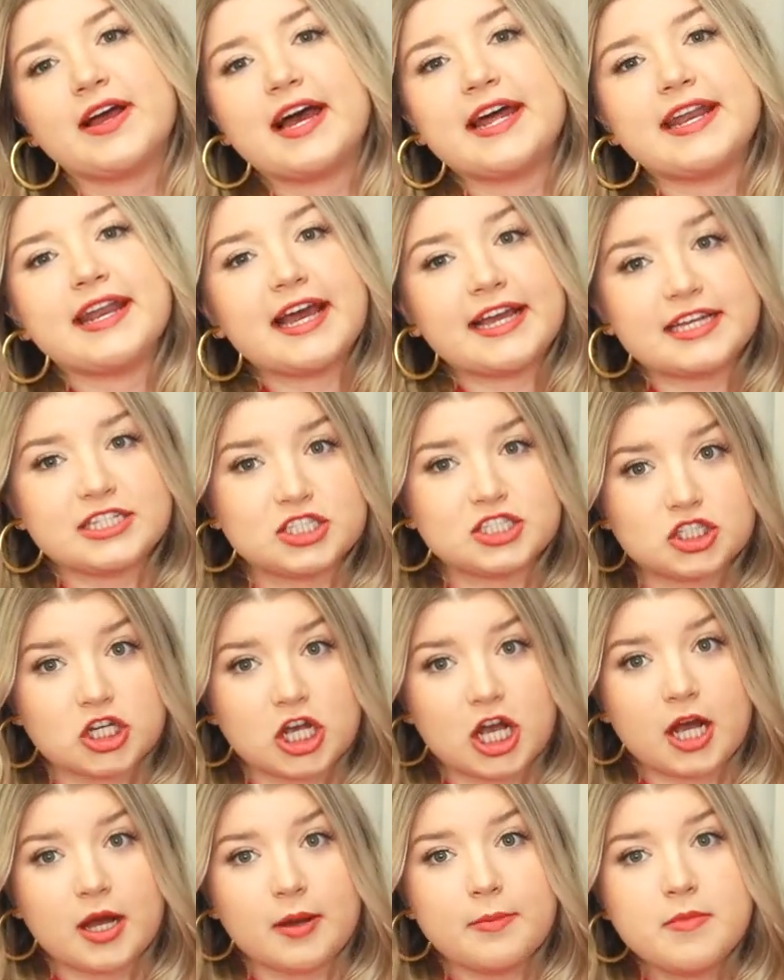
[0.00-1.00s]
a nice
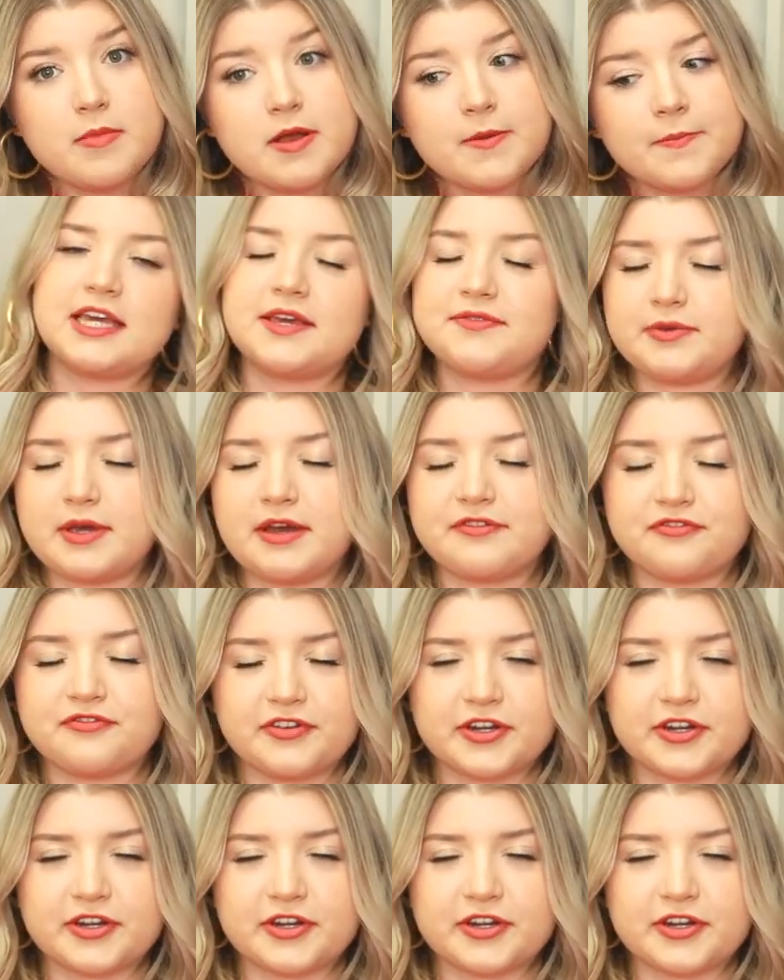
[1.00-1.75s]
job, if you haven't